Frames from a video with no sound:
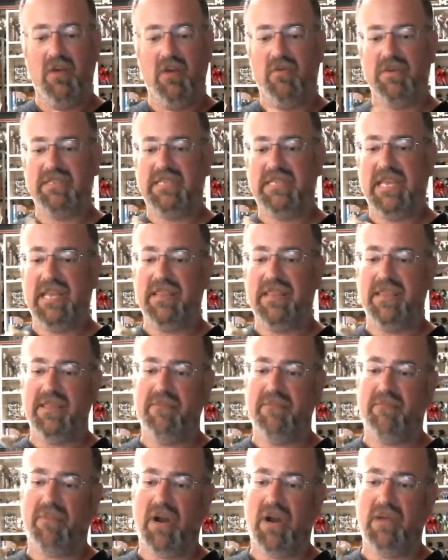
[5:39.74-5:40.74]
Once again,
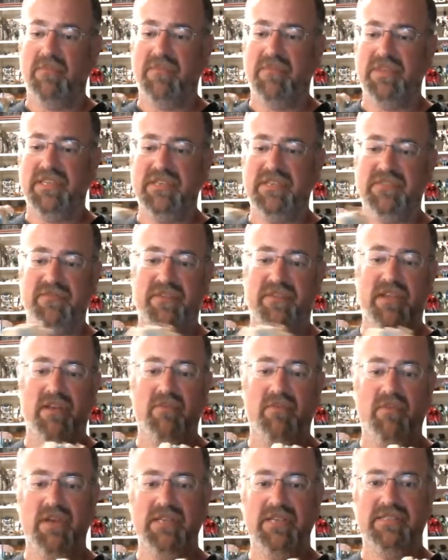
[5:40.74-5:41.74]
the problem with this
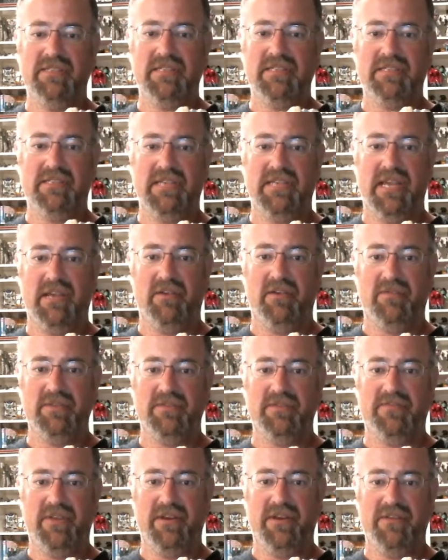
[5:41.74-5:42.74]
figure was this tail
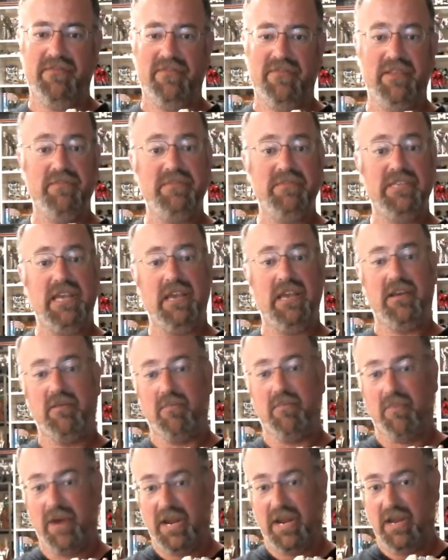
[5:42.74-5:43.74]
was very flimsy and
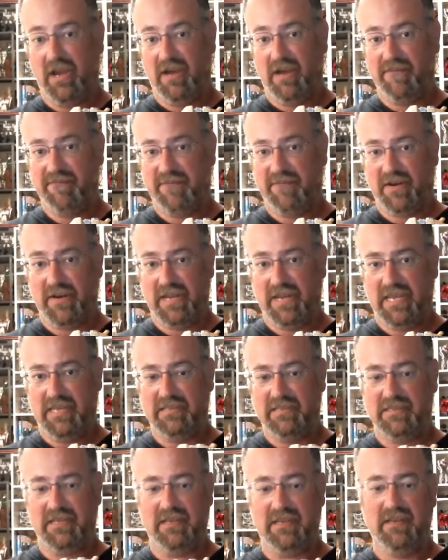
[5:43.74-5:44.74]
could break off very
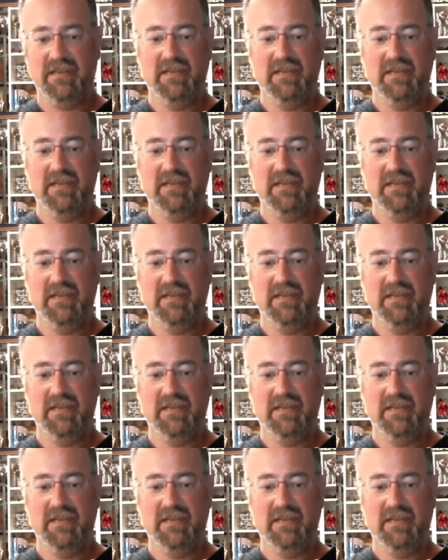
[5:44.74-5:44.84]
easy.